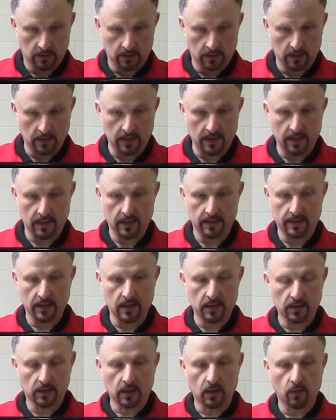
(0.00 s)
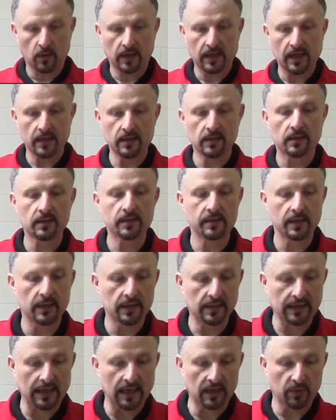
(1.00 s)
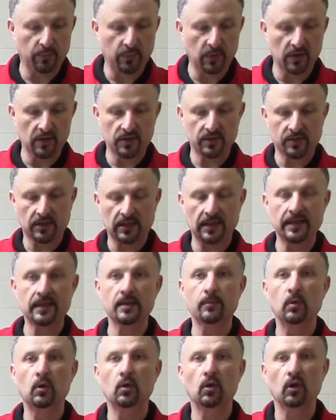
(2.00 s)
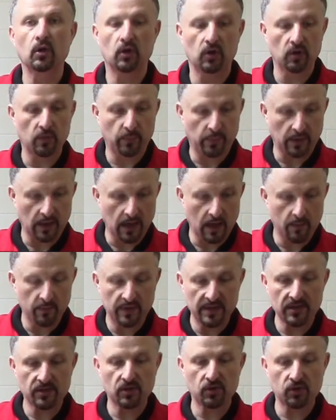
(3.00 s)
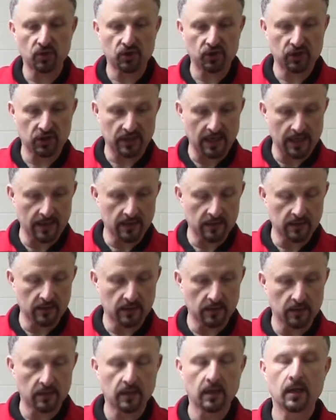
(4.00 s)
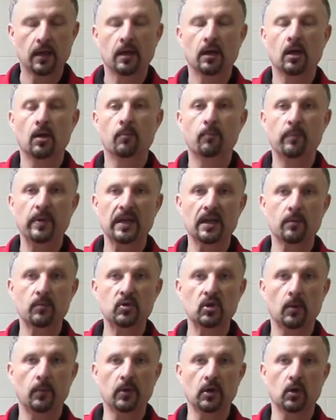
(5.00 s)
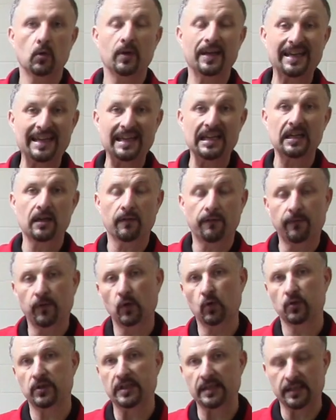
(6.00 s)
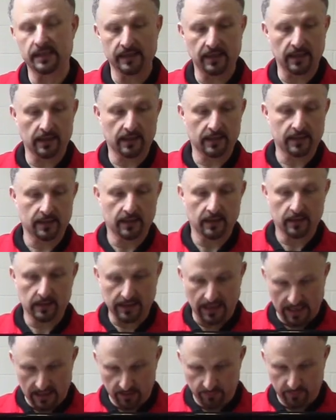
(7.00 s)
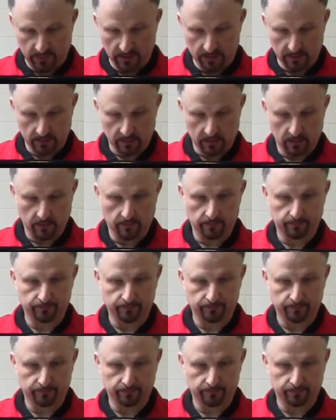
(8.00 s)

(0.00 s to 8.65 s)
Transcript: And there you go again, you can see the calipers, clean them all up. Um, these are just standard BMW E46 calipers.